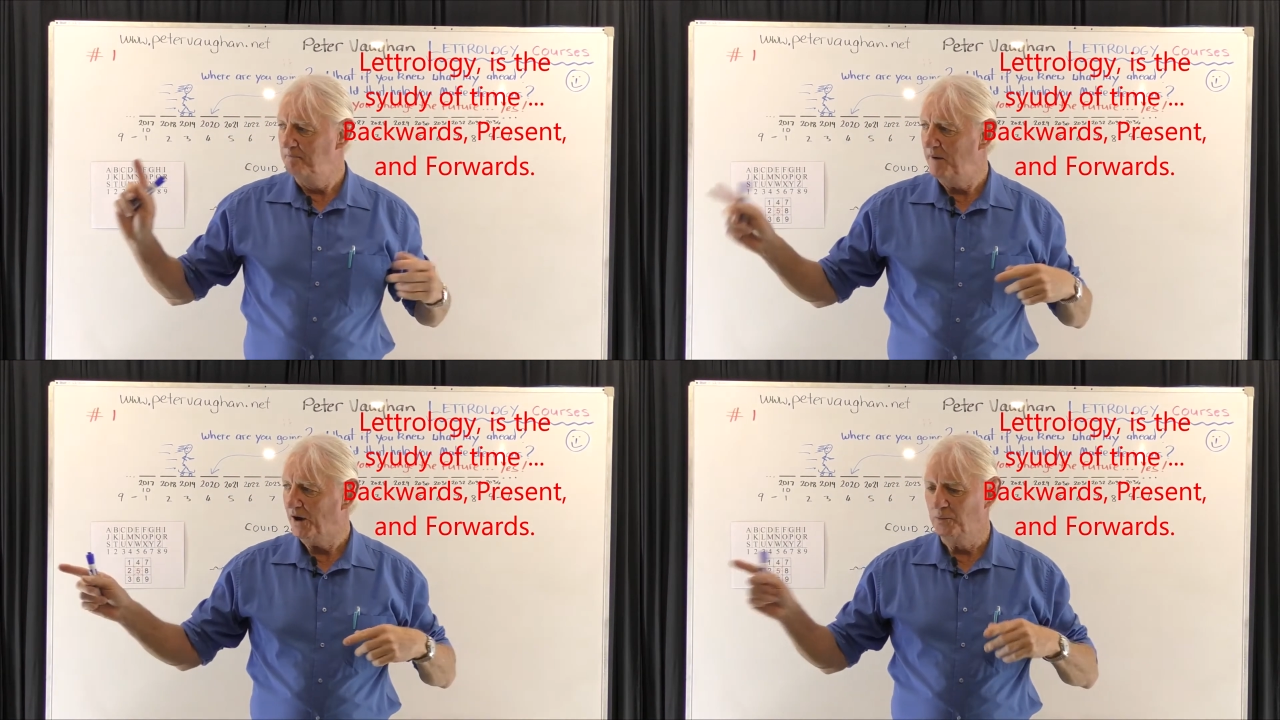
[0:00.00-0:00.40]

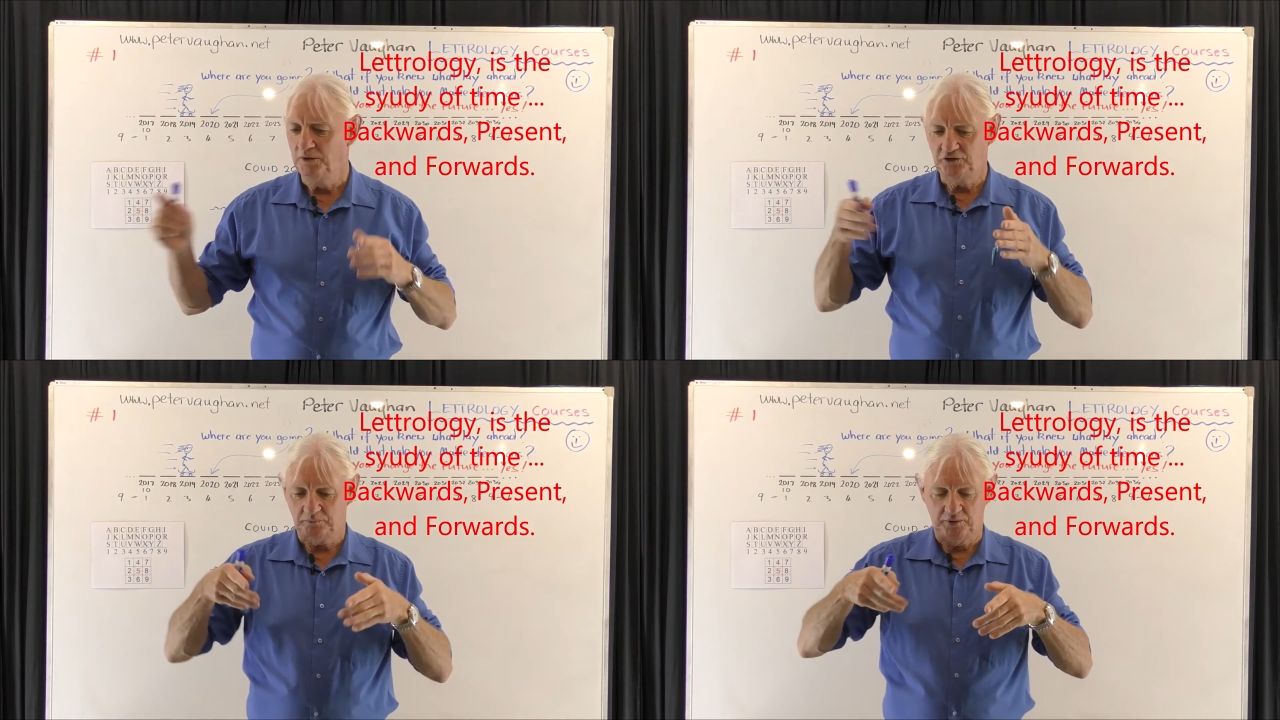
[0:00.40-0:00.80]

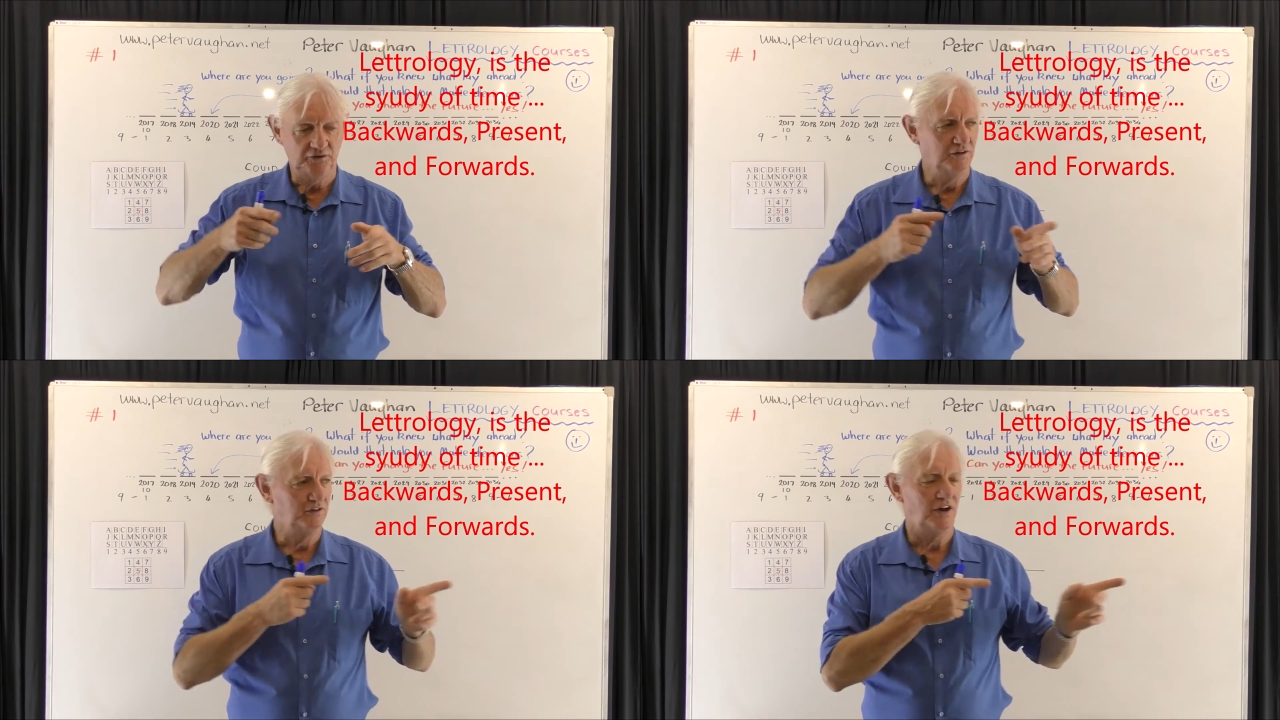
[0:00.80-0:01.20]
backwards,
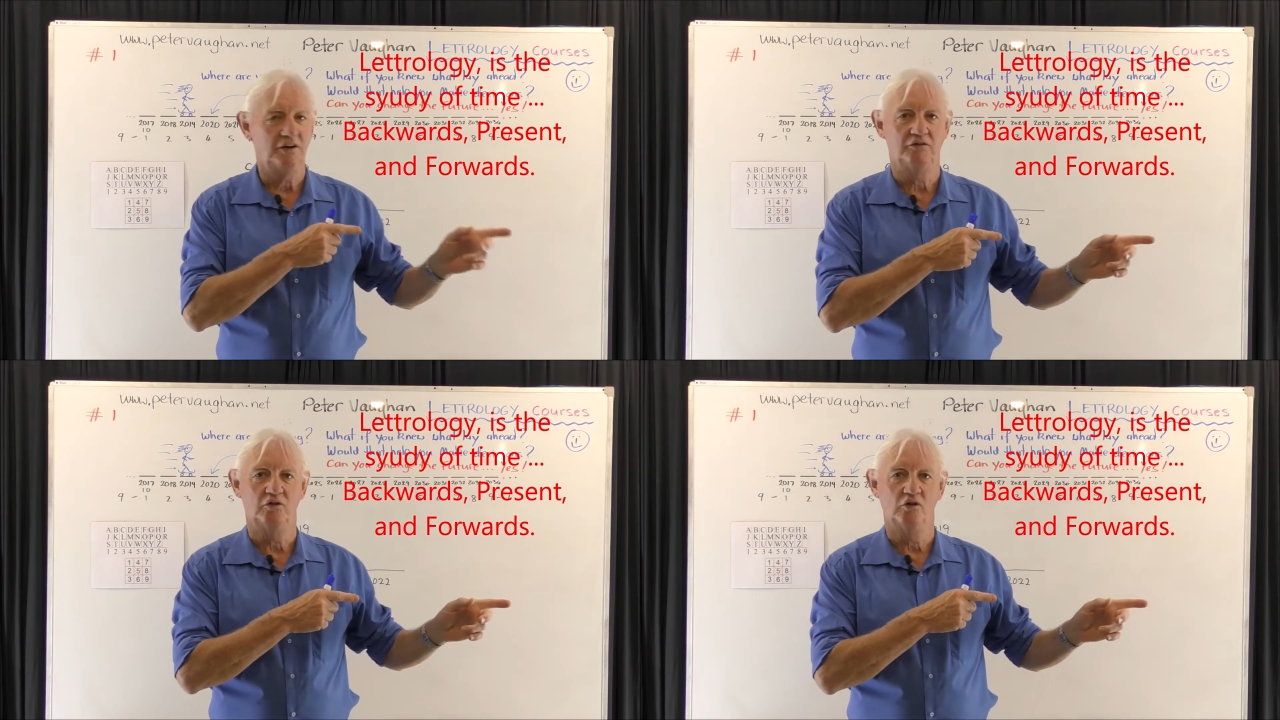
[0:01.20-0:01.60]
present
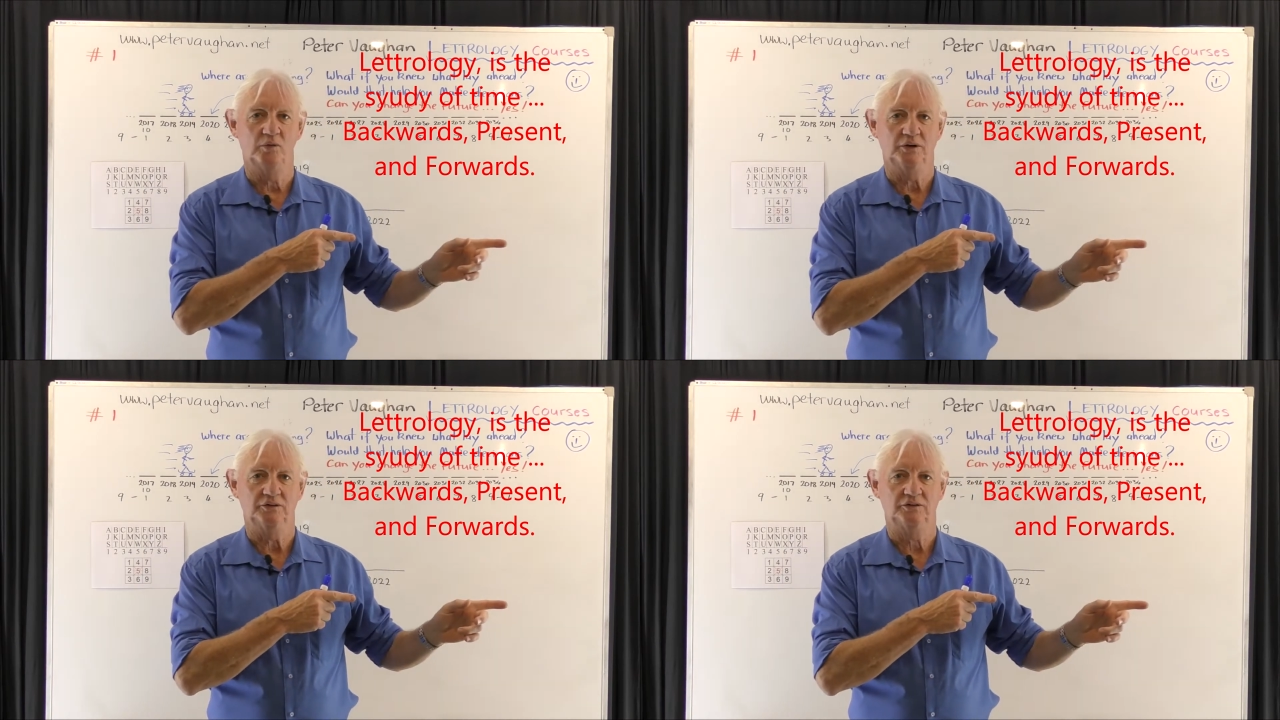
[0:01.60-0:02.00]
and
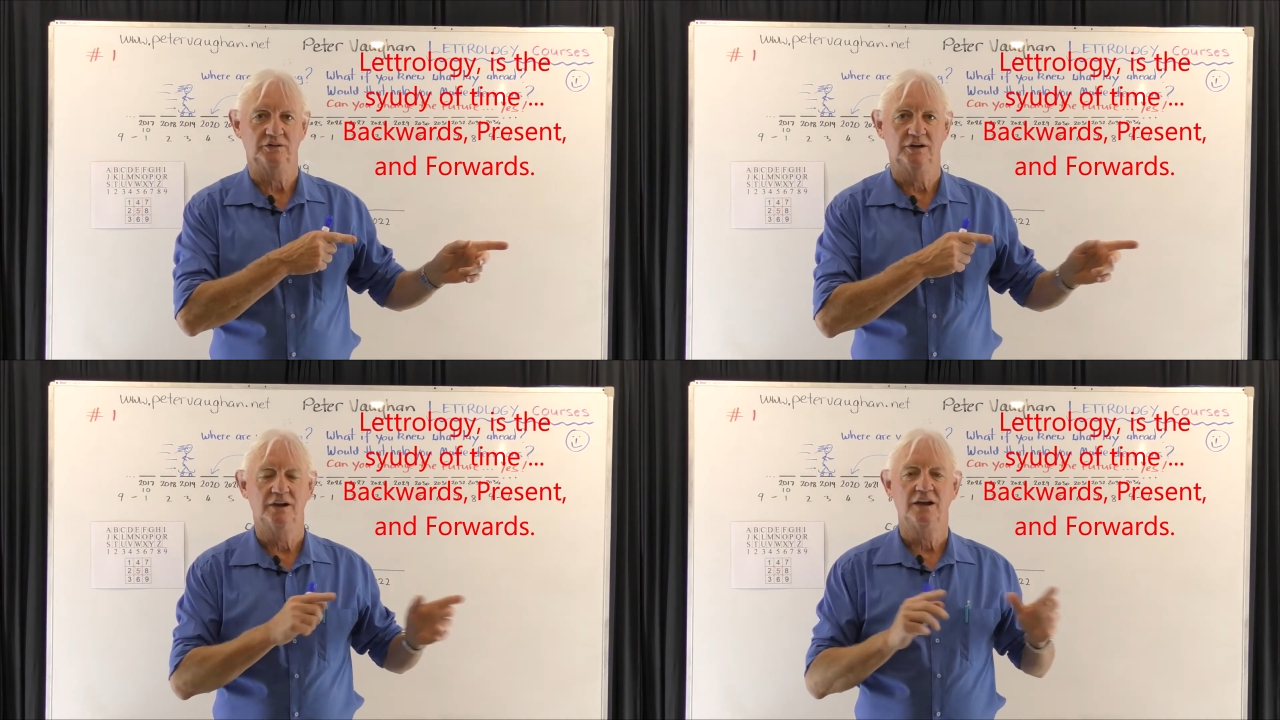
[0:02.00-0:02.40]
forwards.